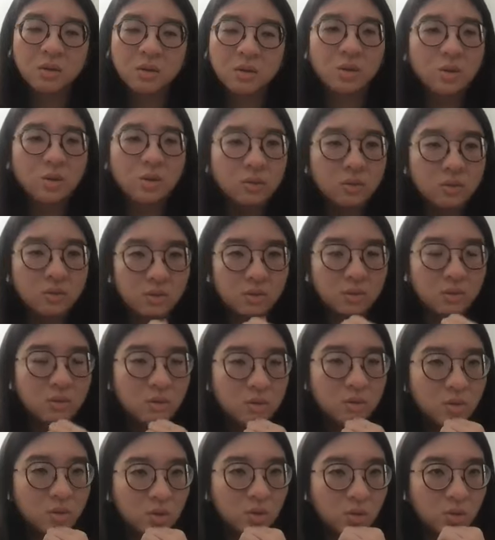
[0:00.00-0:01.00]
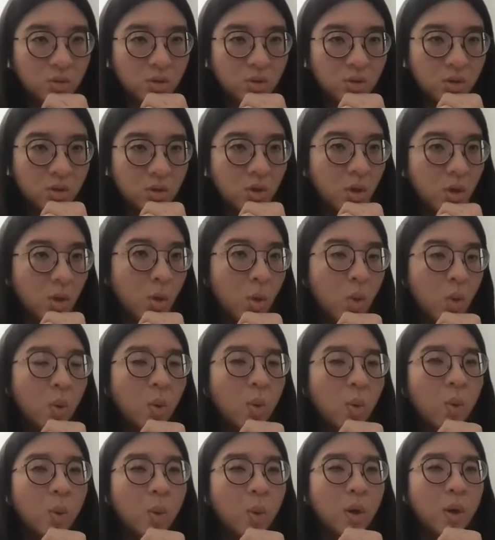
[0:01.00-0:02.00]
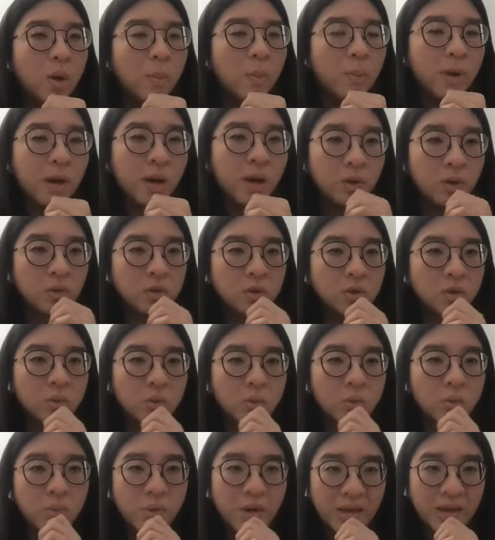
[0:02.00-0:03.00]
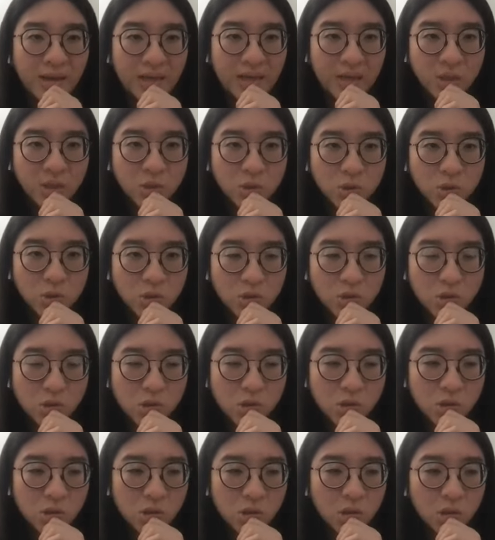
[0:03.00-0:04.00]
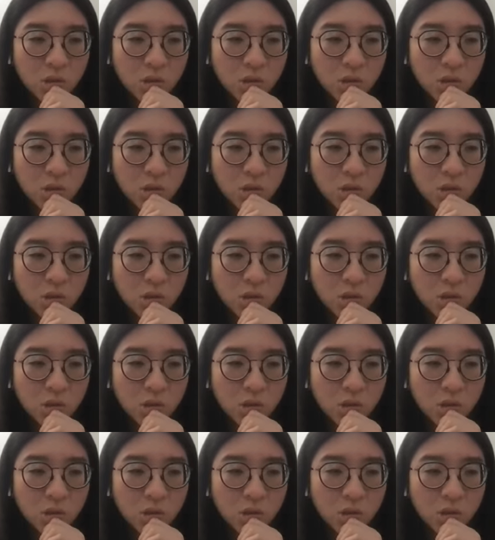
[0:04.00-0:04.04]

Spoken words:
don't know about the range.